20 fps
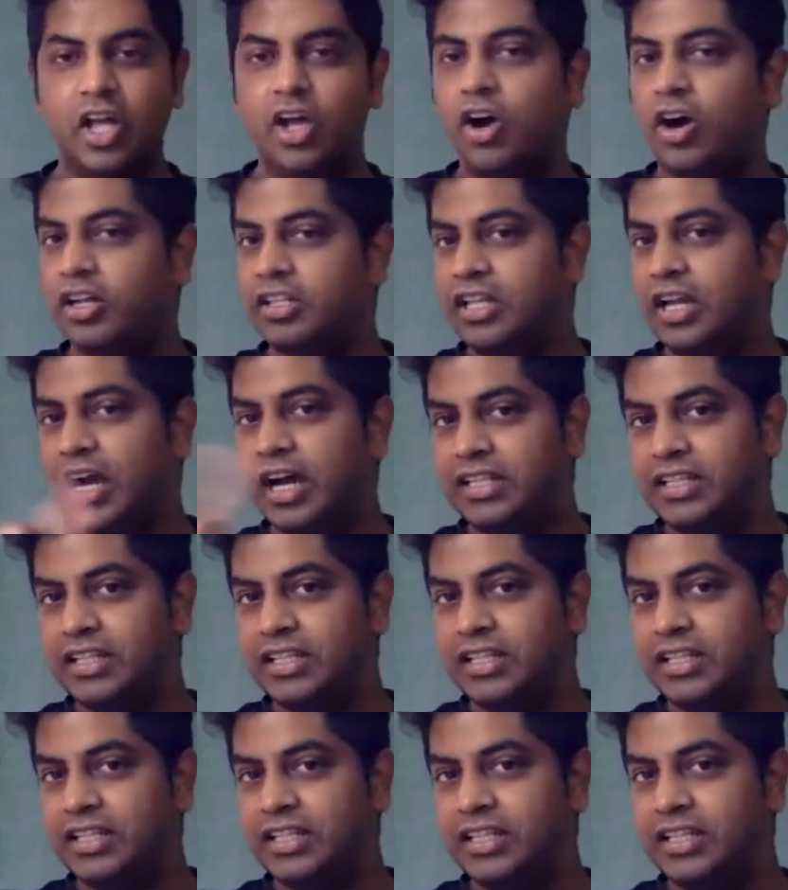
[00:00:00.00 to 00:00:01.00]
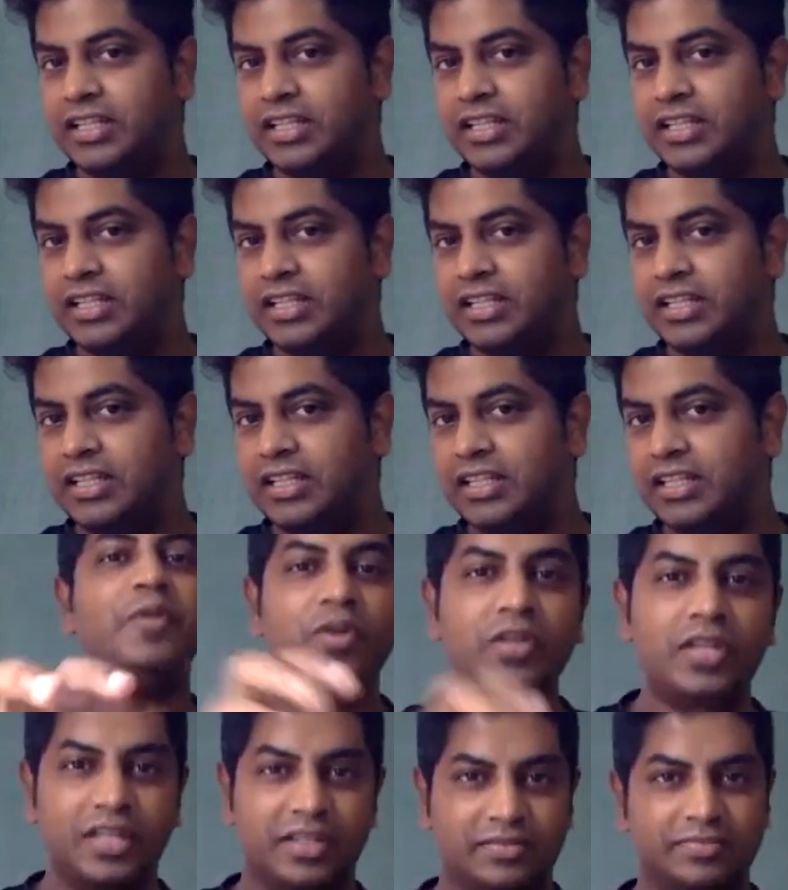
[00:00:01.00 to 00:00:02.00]
On the other side is
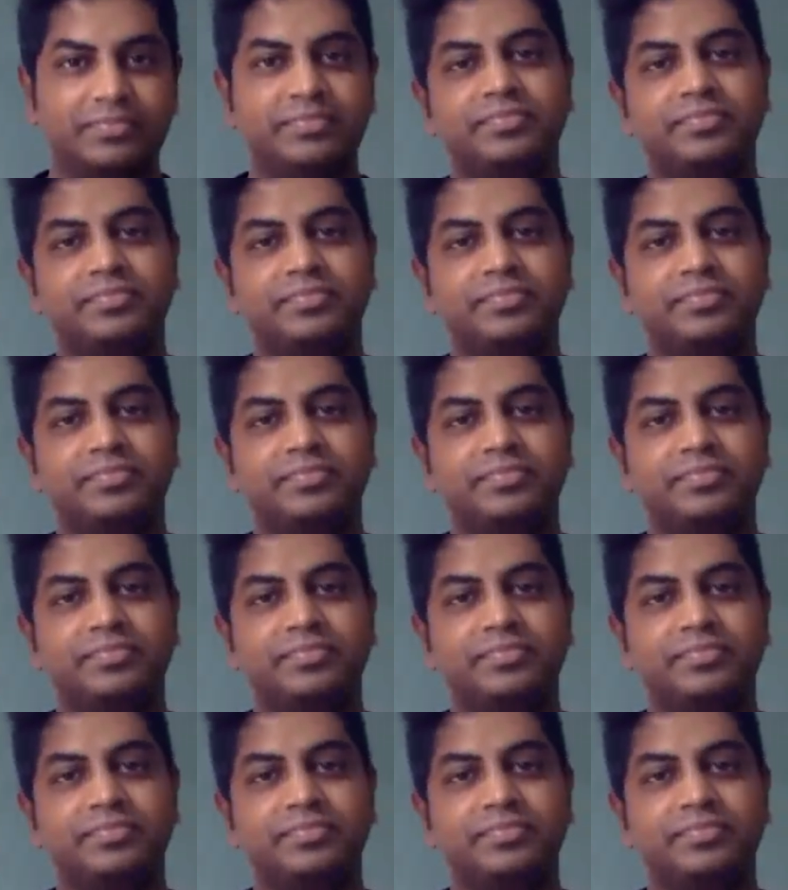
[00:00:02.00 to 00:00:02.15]
computing.